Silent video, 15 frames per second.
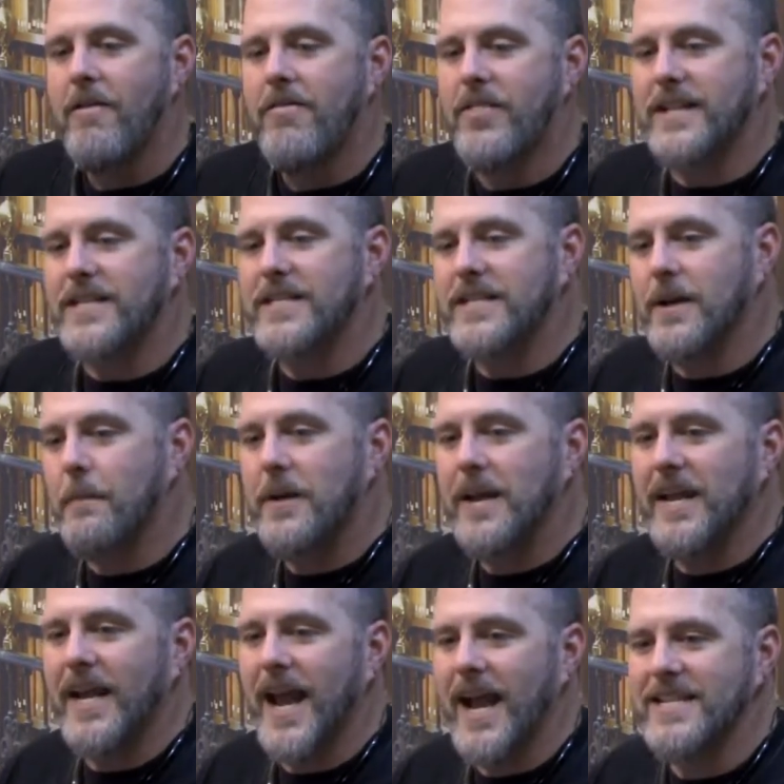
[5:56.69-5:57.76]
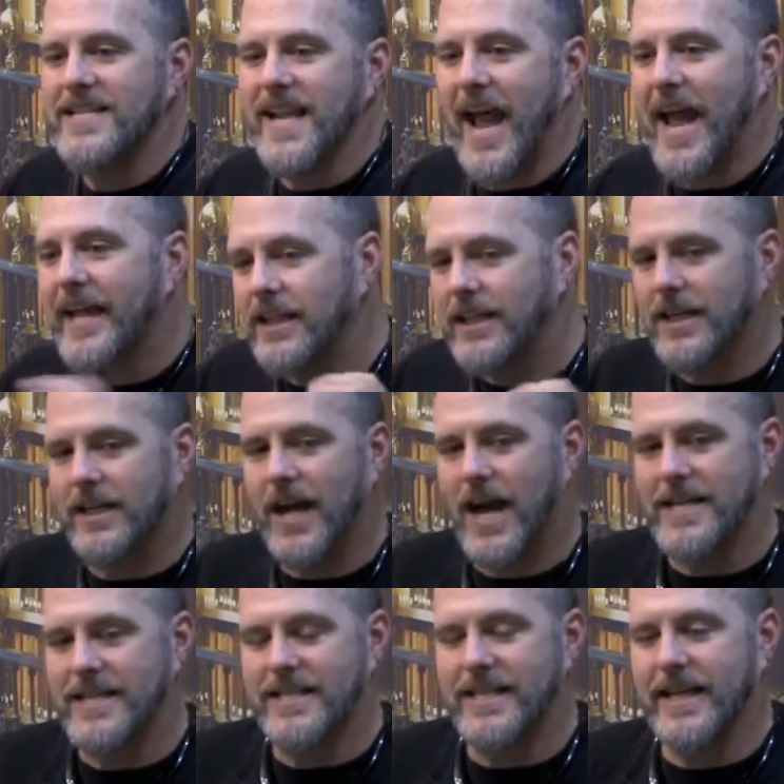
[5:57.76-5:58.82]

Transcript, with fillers: that somebody has Anglicanized